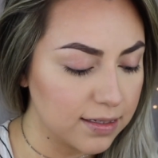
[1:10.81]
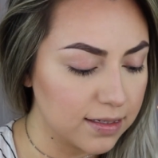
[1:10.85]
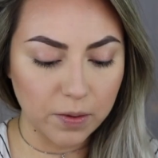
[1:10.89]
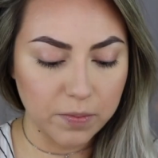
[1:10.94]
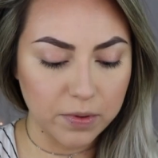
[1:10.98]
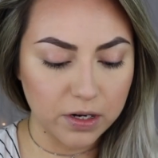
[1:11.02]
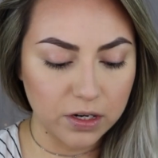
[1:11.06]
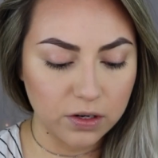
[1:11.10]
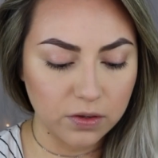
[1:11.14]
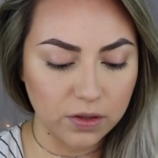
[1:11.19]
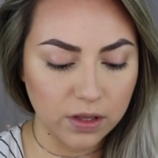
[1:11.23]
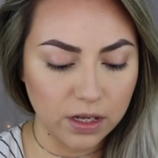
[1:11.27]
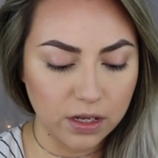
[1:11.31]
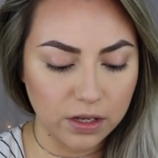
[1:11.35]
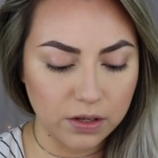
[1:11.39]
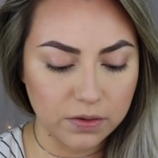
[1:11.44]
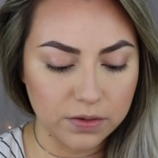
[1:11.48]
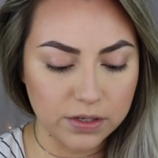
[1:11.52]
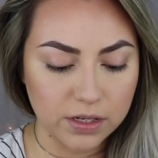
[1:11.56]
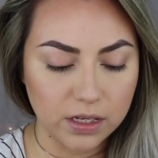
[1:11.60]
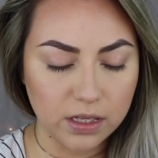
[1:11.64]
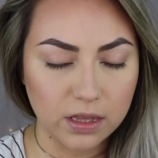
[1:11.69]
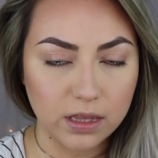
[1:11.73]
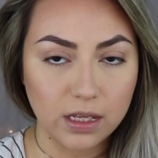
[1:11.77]
I'm gonna do that
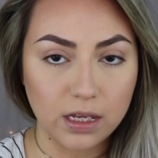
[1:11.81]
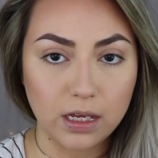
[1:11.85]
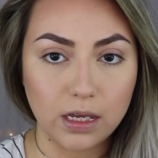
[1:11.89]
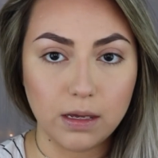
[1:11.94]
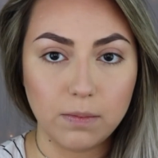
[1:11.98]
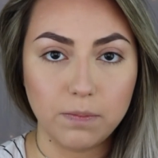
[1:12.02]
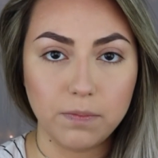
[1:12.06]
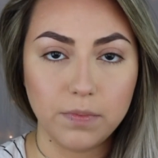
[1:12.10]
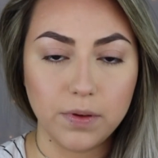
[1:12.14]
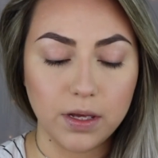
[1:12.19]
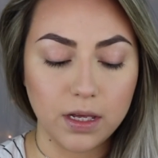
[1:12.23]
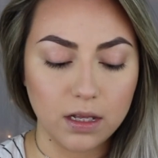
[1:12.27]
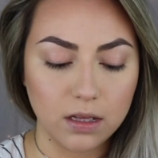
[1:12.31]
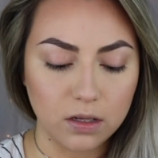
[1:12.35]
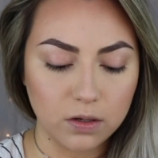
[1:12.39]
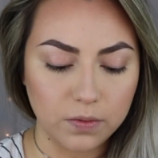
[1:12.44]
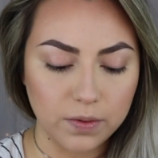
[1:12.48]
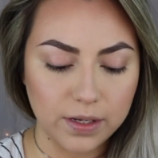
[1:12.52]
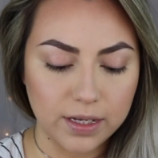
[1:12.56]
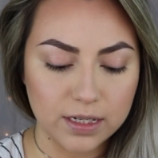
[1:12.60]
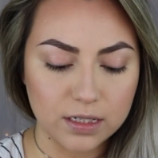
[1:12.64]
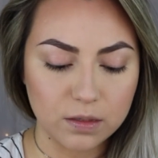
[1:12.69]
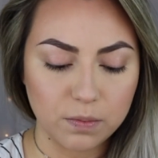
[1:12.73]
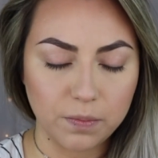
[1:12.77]
using the P.
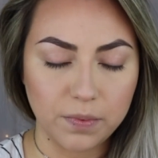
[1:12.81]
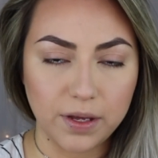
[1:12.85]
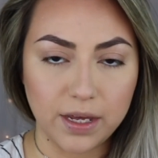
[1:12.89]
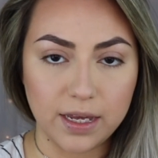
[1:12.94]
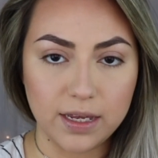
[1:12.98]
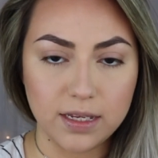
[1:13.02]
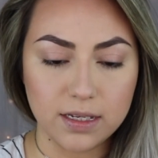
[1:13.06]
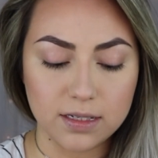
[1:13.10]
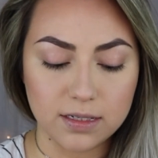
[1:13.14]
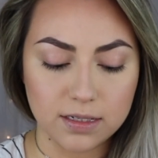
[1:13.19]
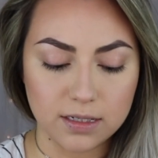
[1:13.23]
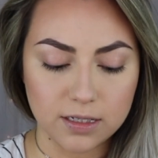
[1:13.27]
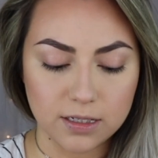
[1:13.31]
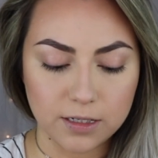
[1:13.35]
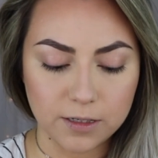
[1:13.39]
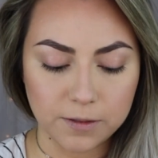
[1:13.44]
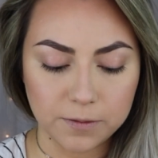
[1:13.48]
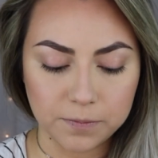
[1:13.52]
Louise base.